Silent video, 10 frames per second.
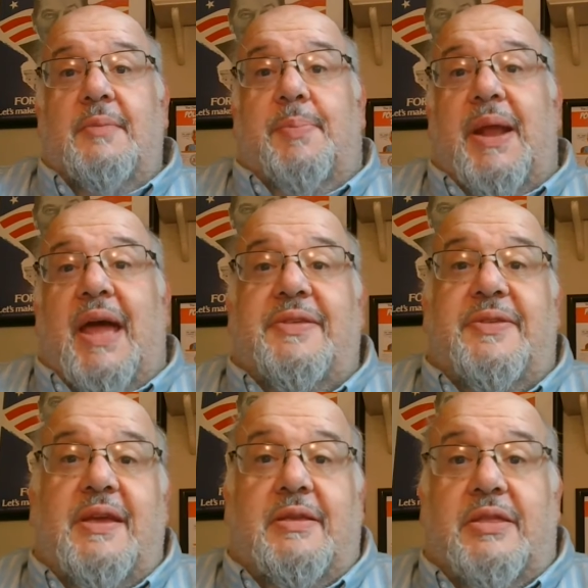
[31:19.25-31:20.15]
But I
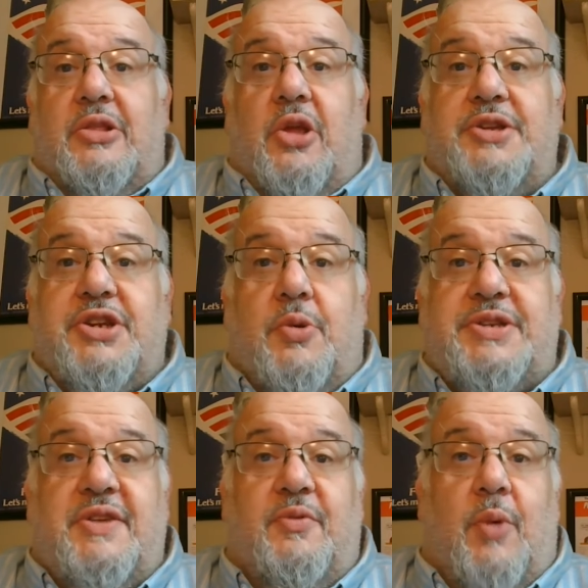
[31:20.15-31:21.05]
think the larger
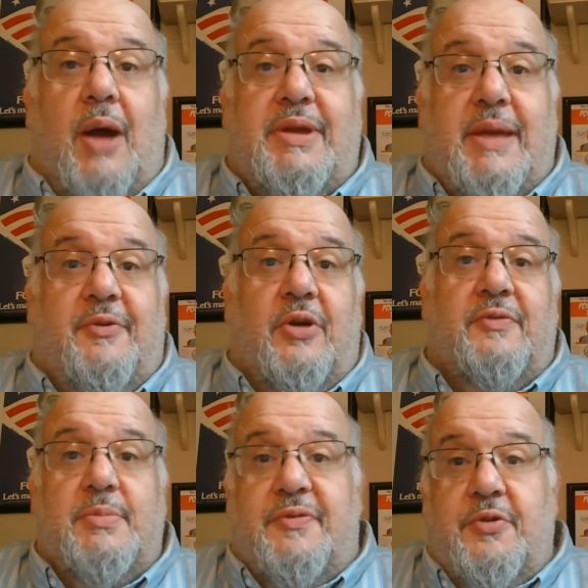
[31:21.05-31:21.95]
question of why we keep falling
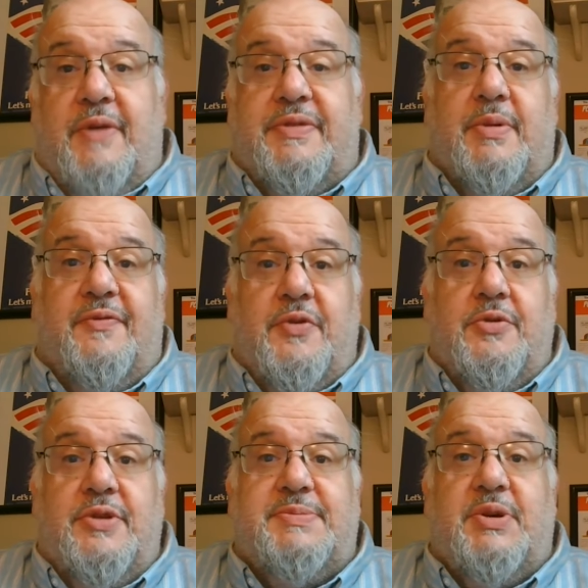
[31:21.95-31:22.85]
for buffoon after
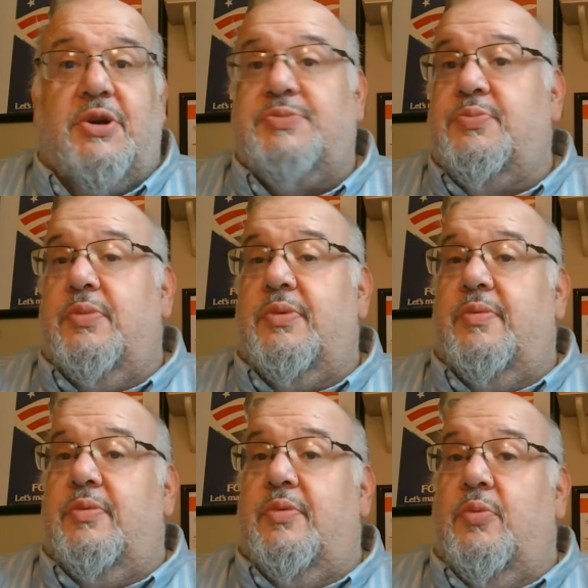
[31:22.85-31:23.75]
buffoon is because
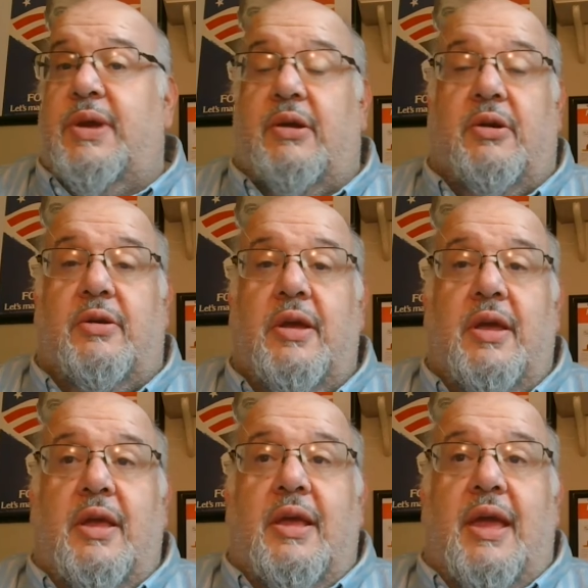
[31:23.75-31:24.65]
we're
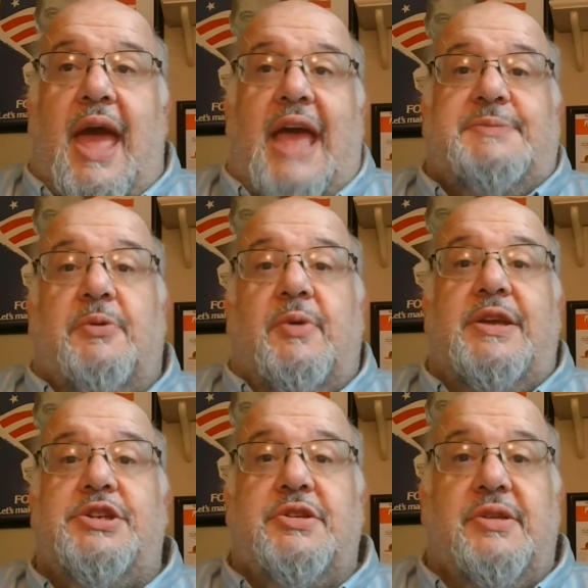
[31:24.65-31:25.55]

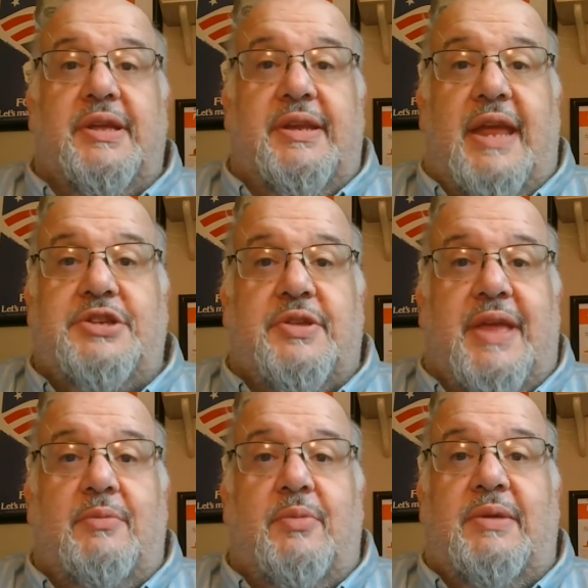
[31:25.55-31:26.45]
aspirational in nature
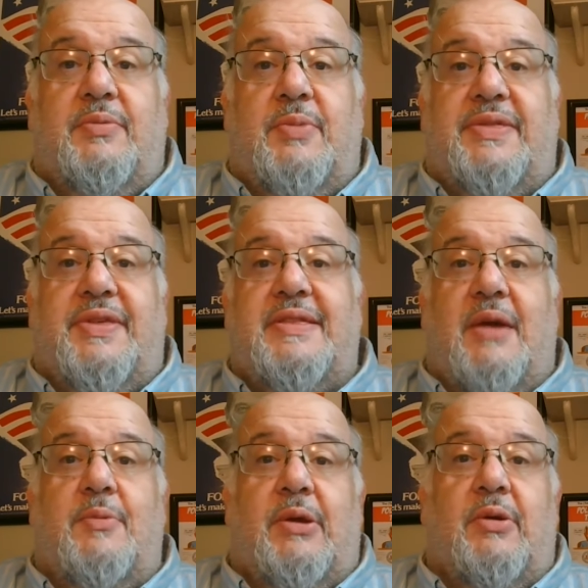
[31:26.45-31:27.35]
that we, we think
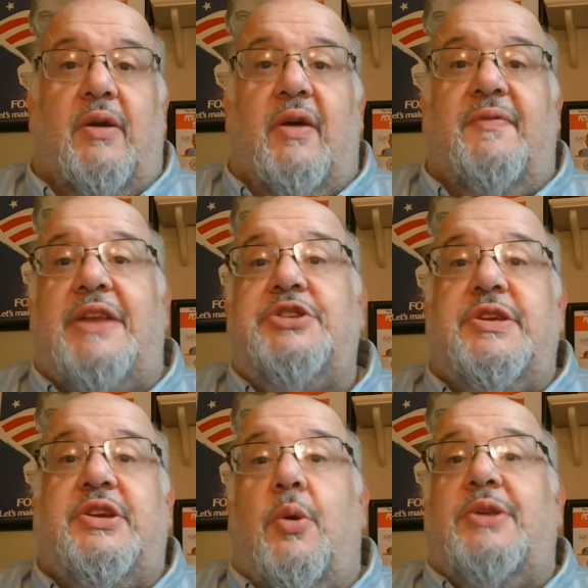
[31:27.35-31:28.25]
that we're
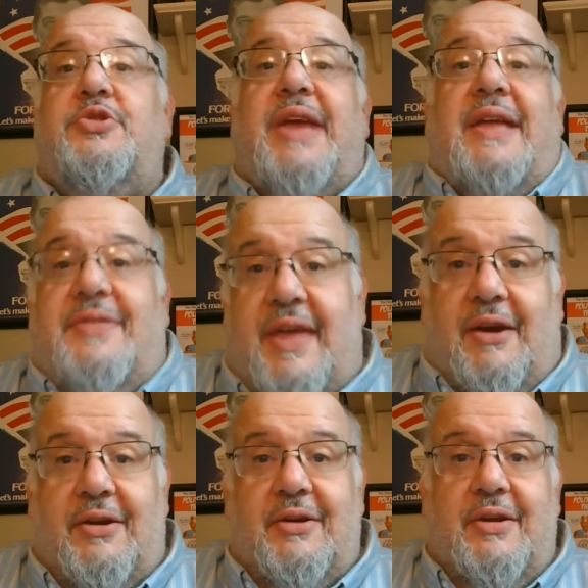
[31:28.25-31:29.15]
eventually going to get there